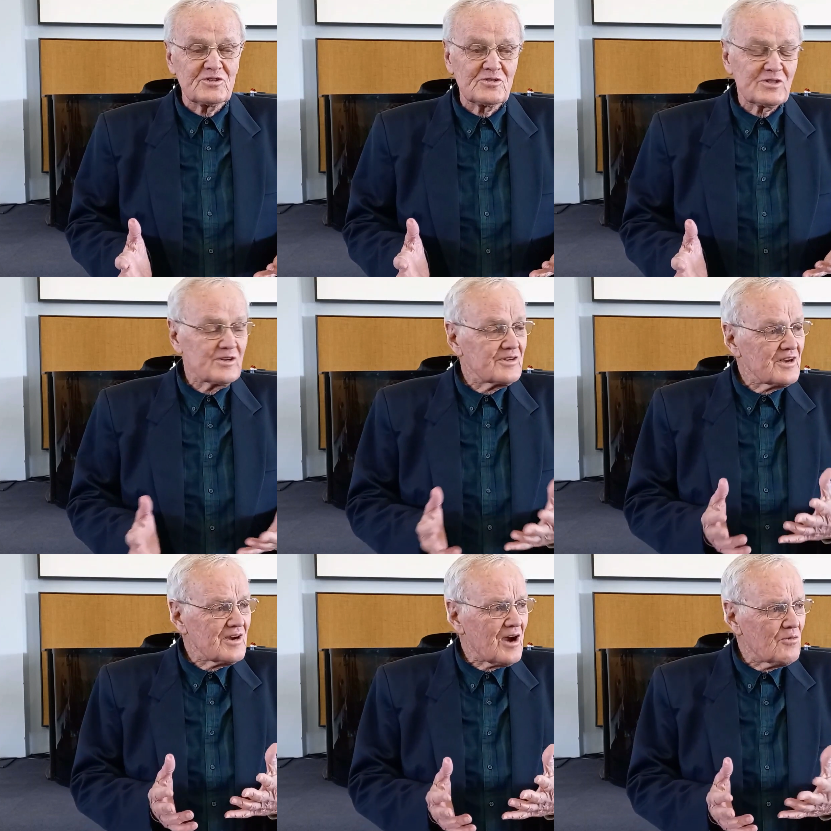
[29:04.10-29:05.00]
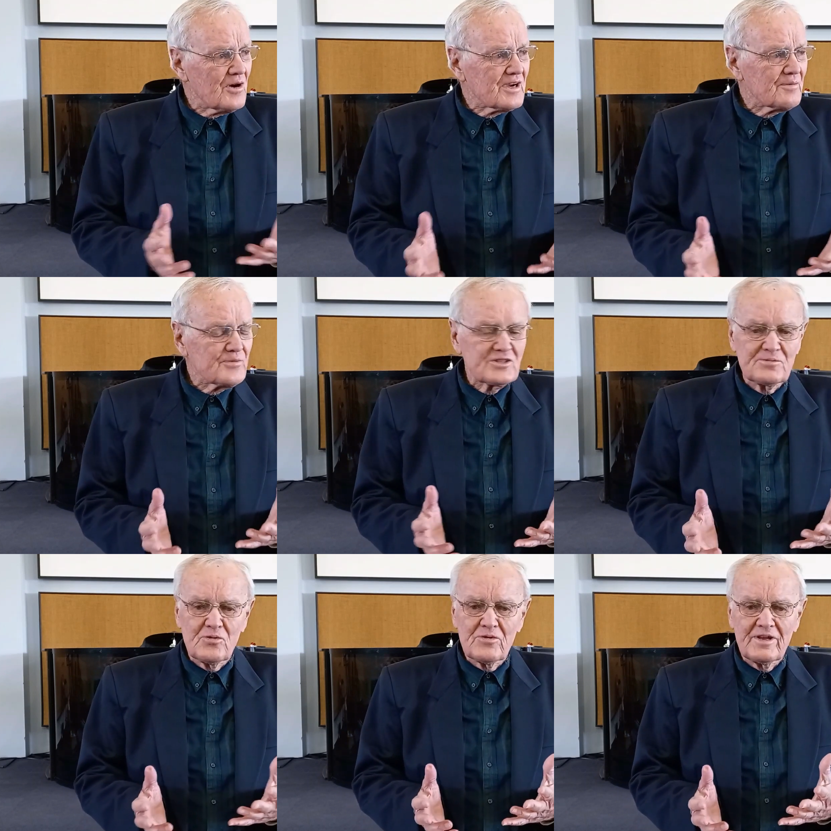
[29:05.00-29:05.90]
and you say, "You know, I woke up this
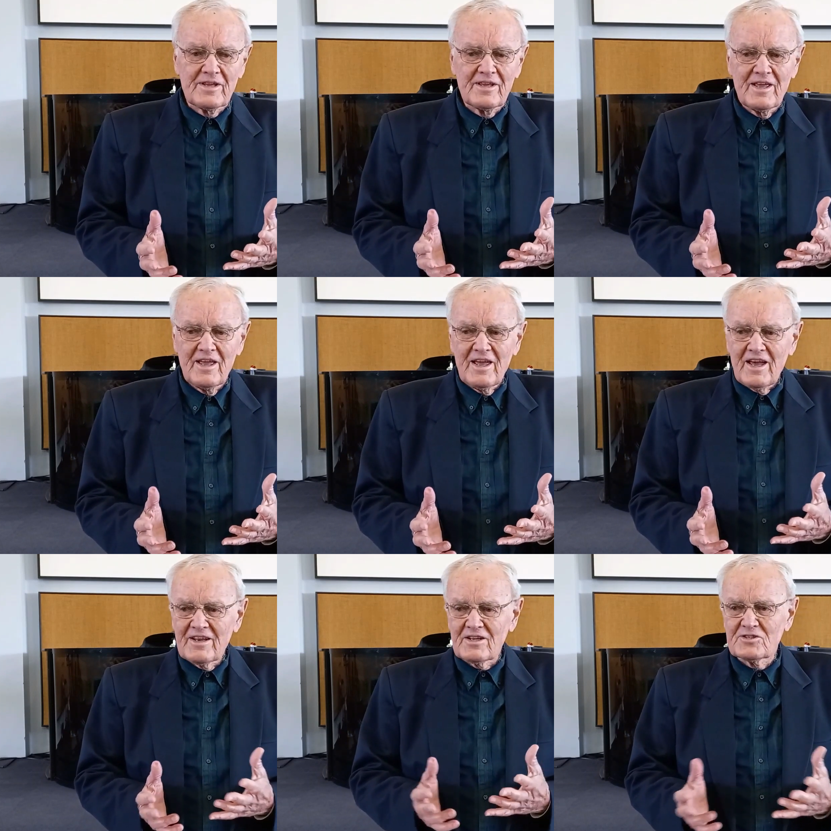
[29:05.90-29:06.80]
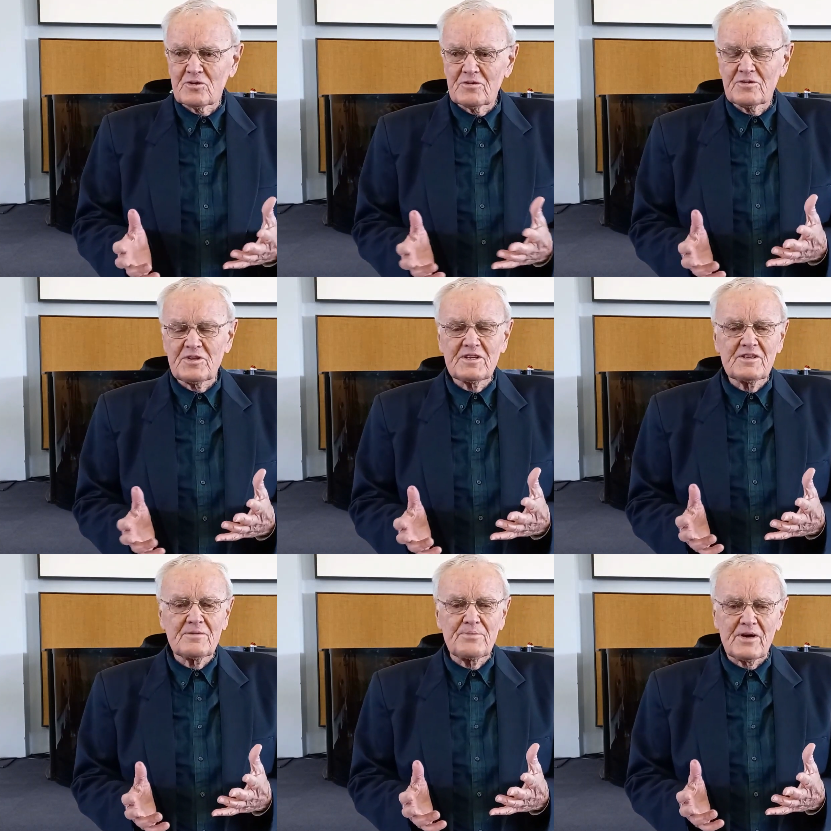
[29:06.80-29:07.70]
morning, and I started
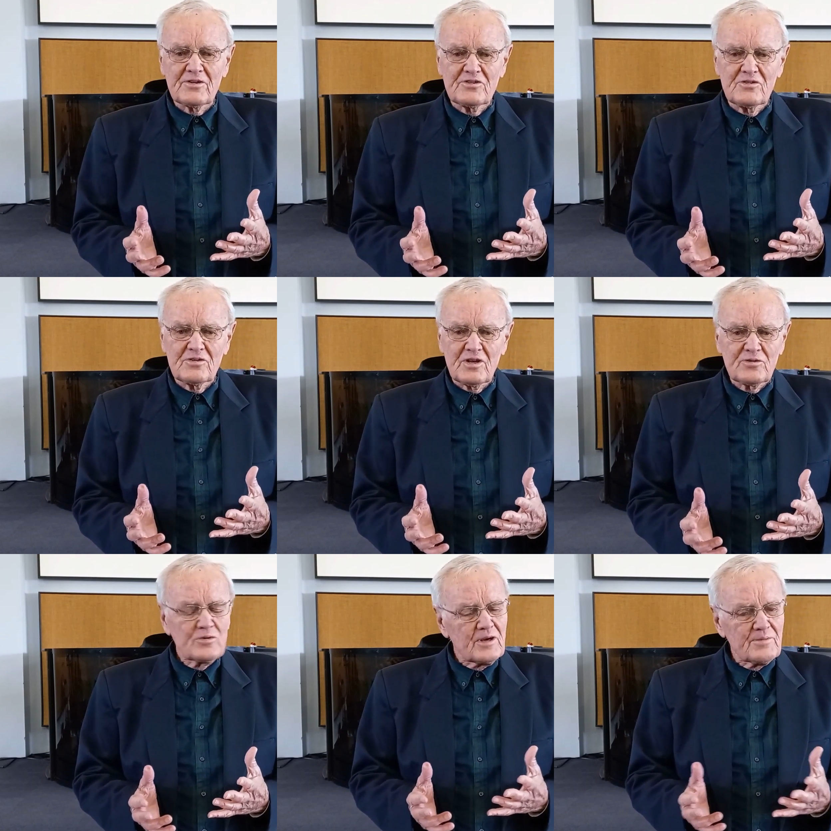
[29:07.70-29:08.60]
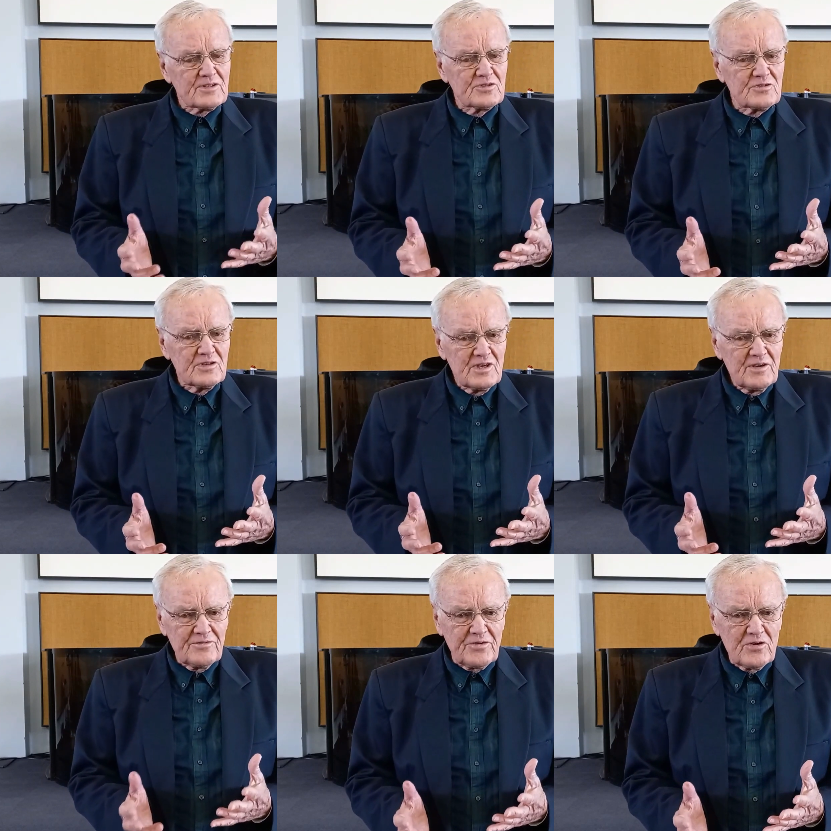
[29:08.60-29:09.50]
thinking about you, and I thought I must
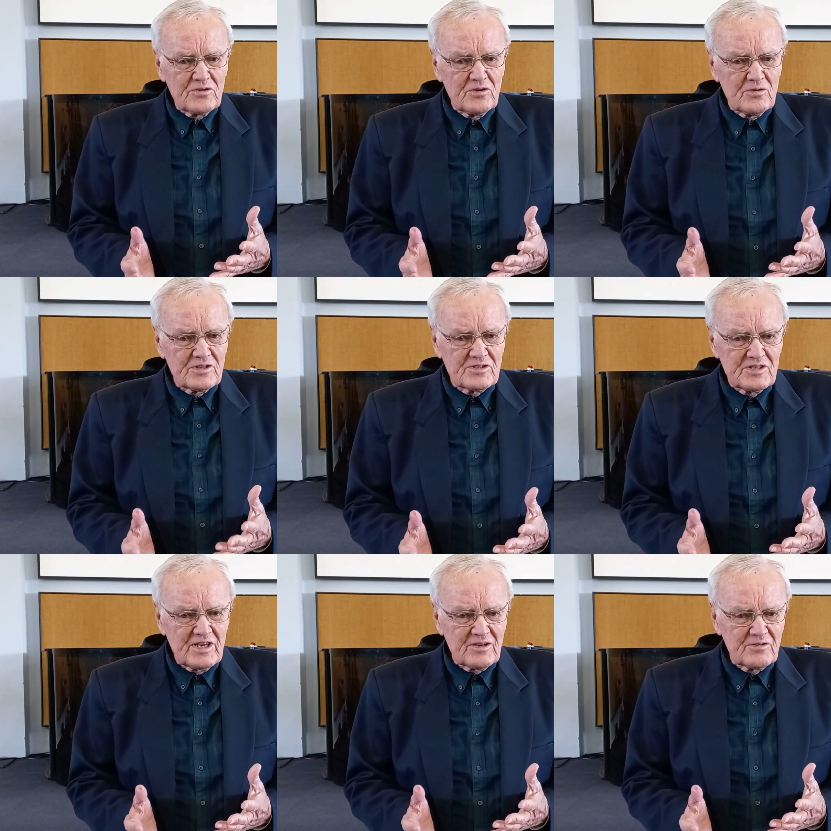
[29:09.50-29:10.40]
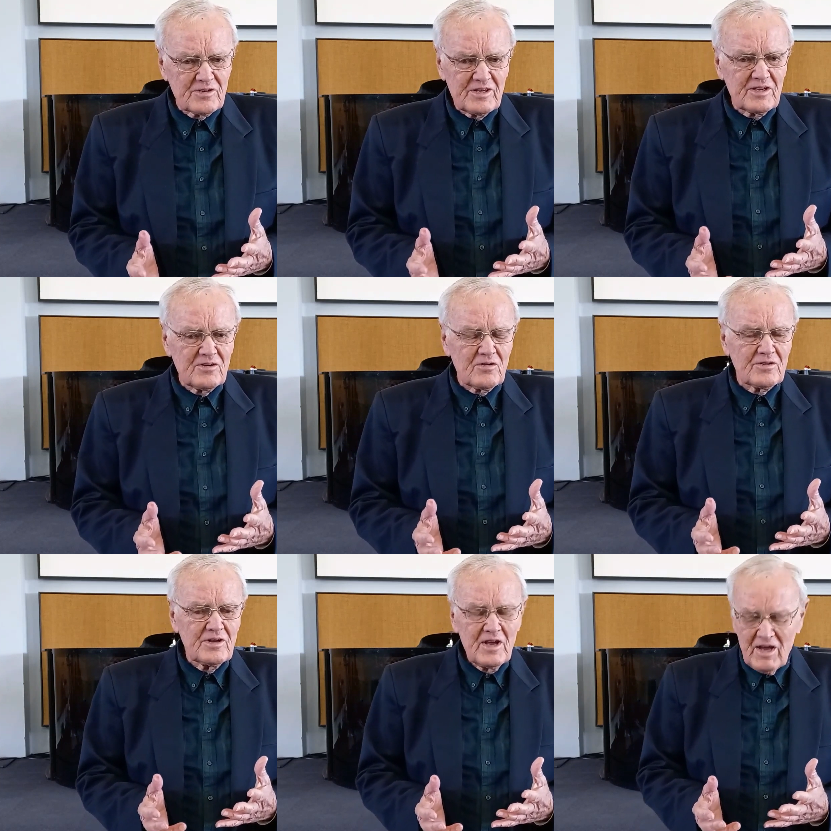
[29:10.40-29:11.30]
phone you and see how you're getting
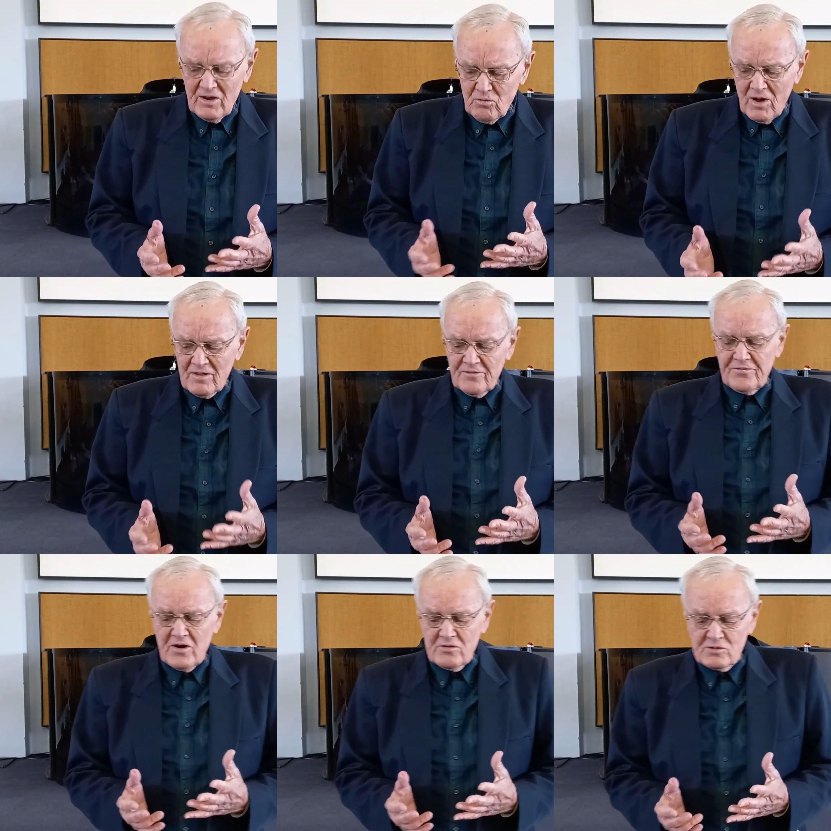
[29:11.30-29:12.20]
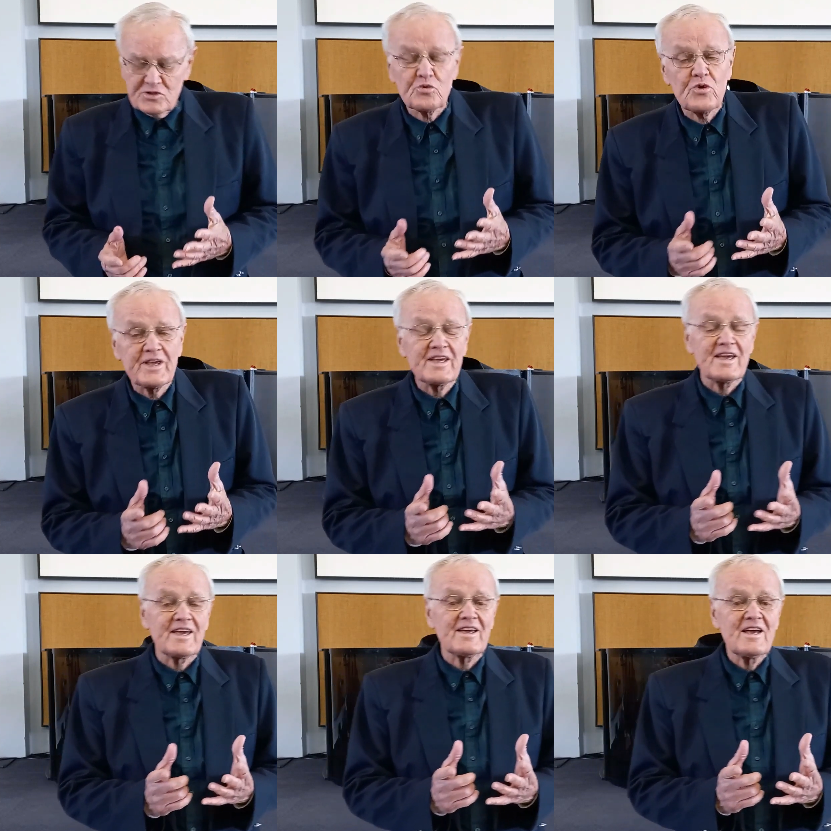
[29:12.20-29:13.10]
on. And while the phone was
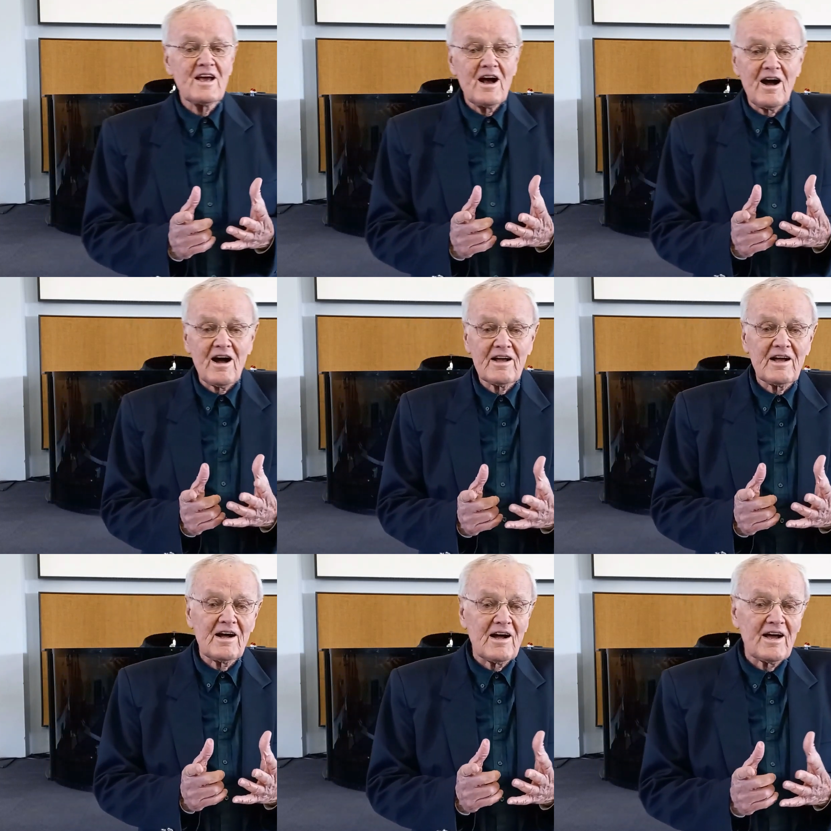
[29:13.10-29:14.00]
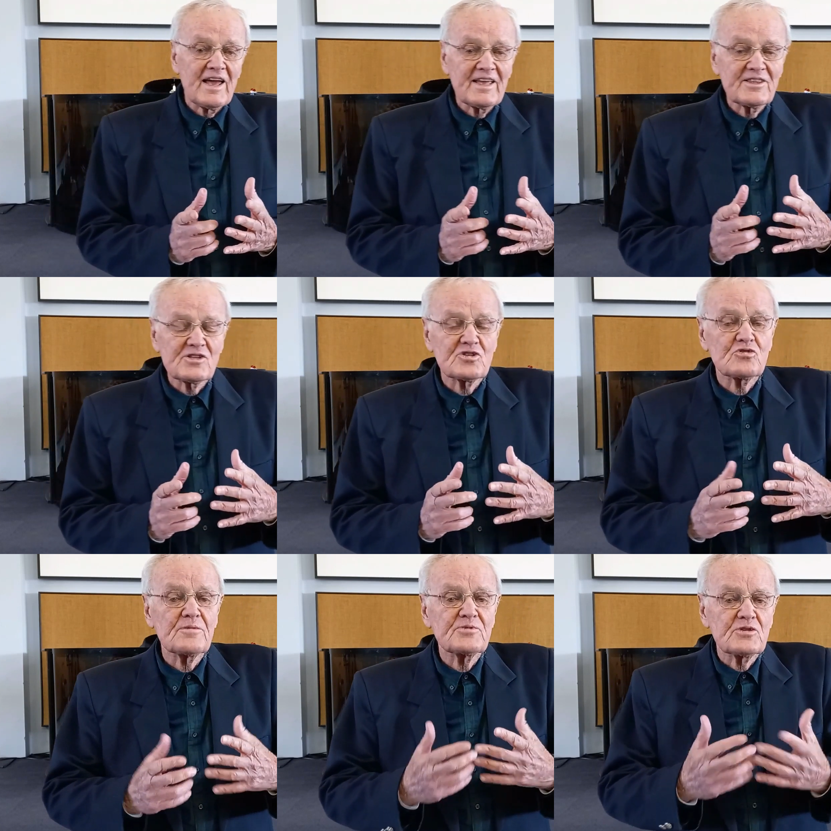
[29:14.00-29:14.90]
ringing, I had this
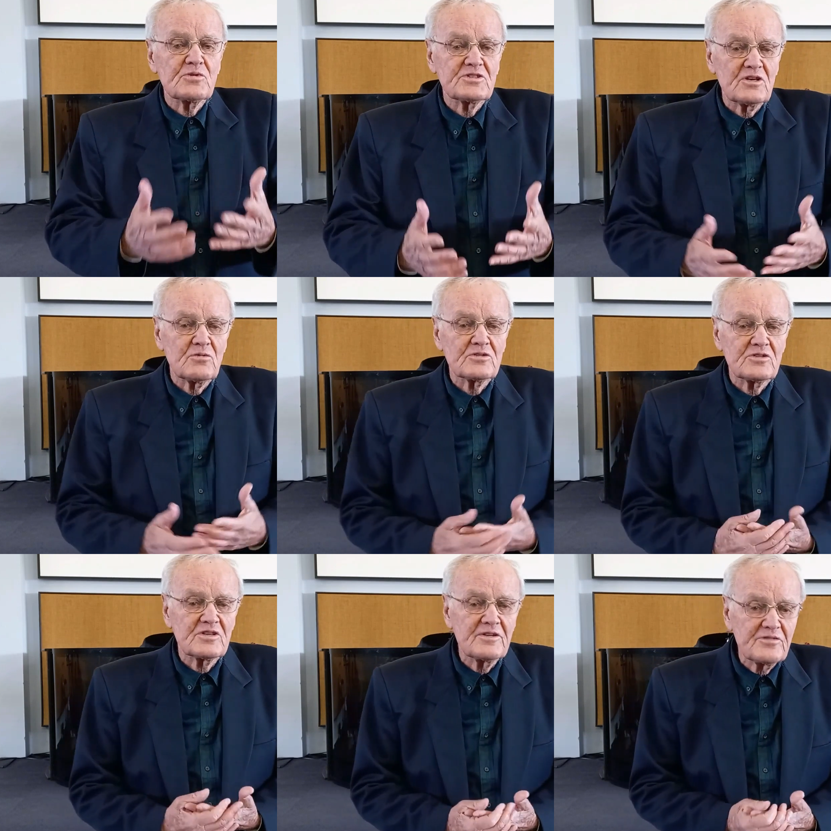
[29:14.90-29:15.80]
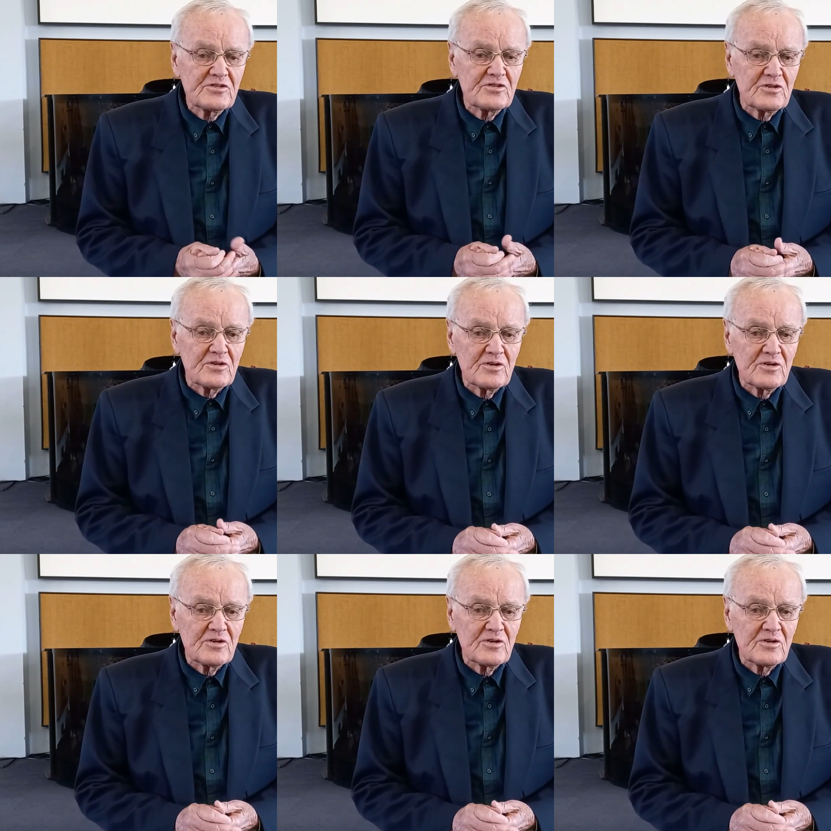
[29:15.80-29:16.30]
scripture which I want to give to you."